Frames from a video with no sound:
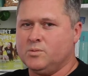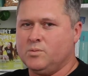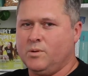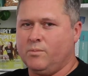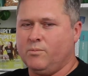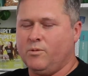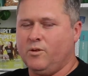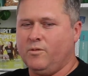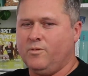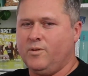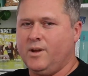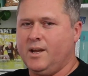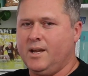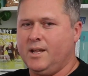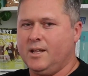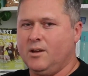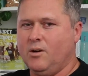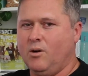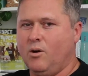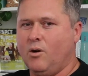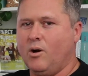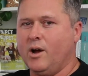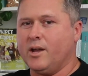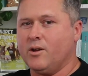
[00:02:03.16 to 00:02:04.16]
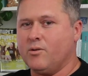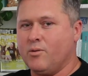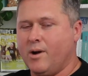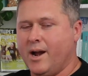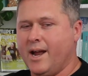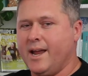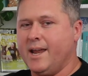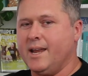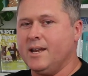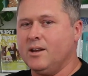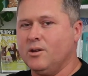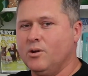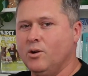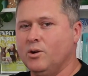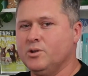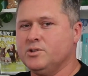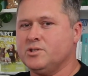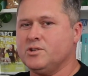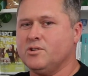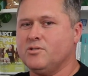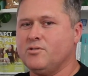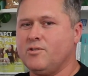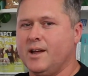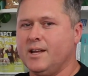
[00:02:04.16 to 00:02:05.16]
when we're feeding high grain
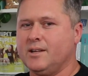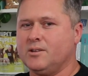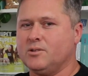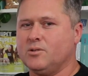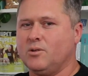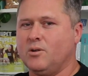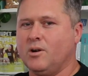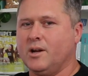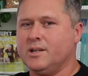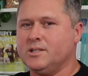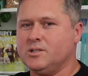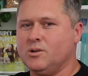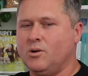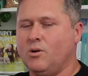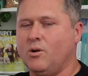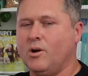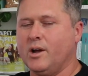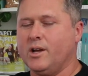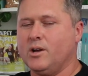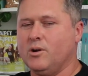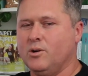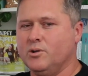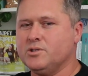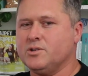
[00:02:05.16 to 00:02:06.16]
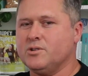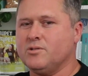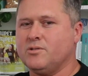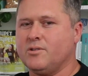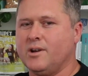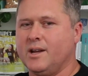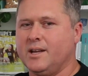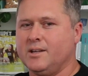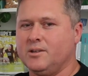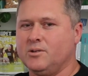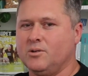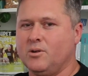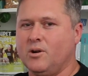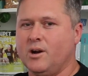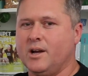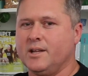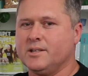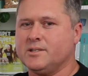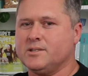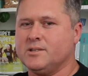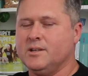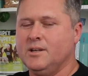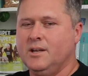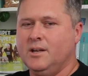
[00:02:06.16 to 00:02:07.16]
concentrate diets, high concentrate
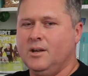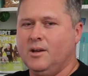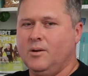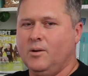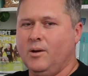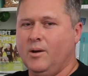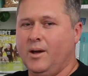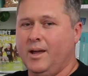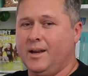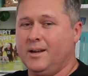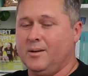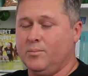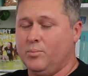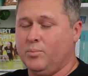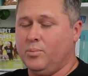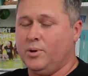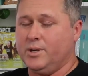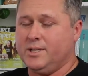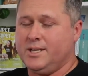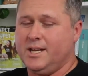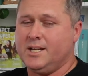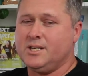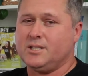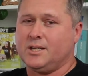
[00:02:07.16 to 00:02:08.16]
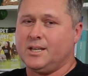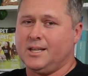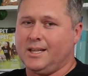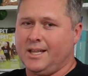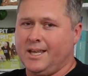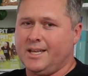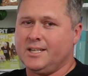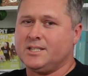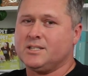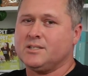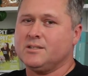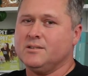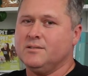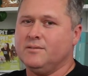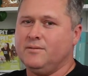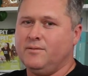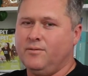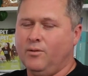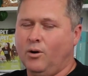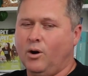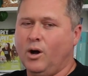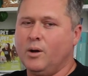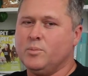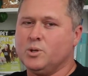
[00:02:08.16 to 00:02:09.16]
diets, and potentially less
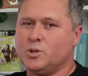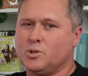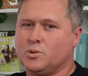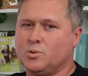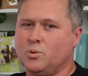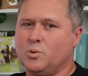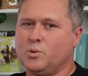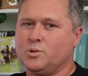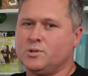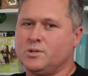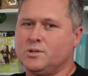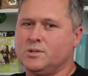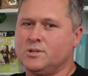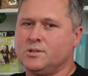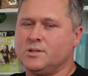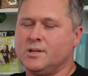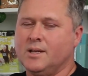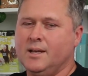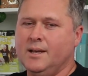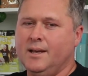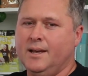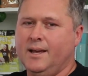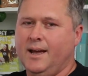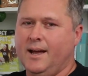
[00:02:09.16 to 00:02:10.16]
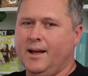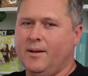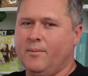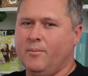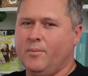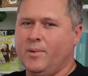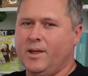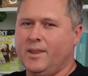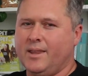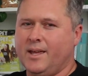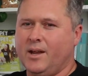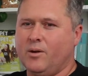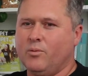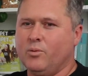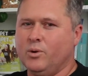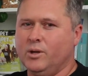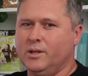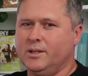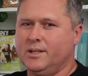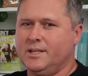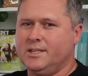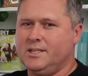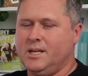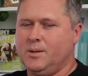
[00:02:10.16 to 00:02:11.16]
fibre sources, and that
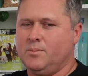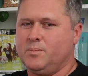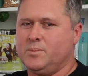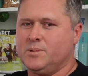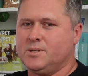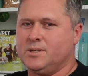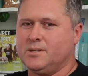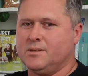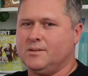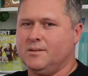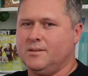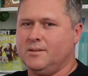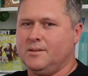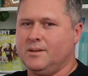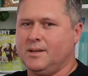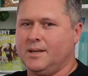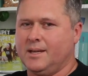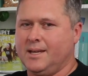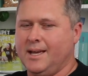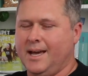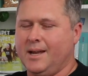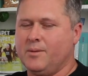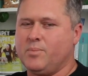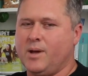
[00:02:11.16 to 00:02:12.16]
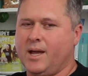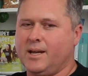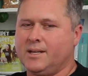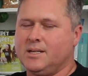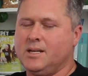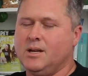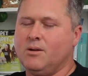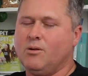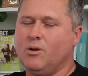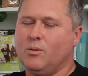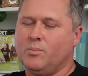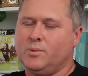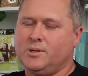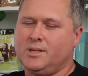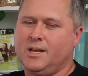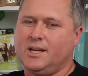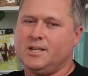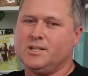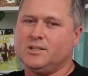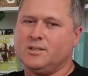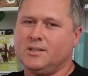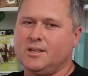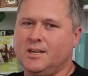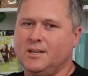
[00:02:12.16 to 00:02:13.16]
really tips the gut bacteria
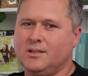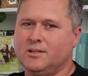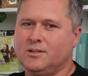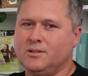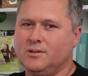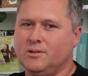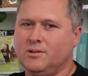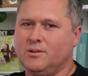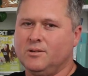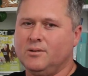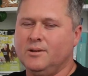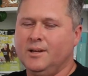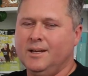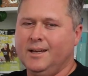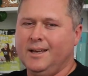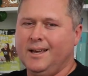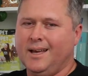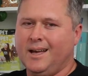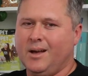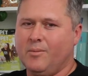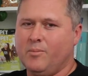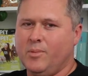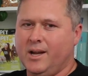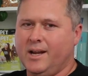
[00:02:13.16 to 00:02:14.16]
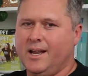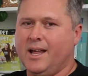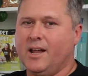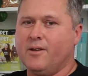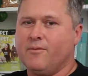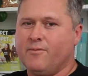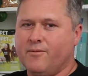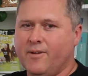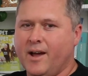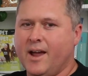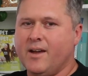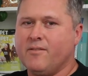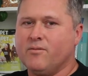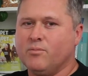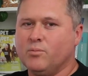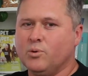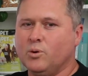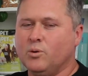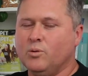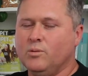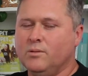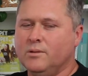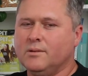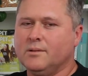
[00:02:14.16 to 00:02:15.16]
potentially into an
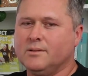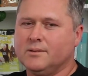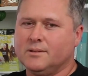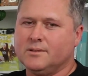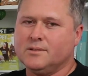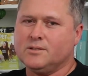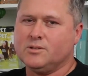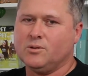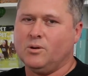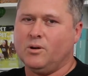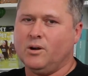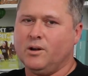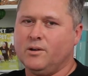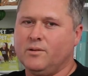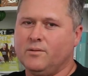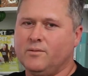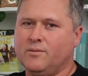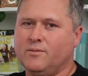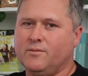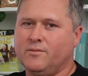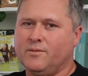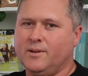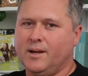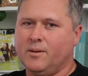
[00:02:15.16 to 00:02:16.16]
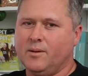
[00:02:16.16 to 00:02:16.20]
unfavourable side of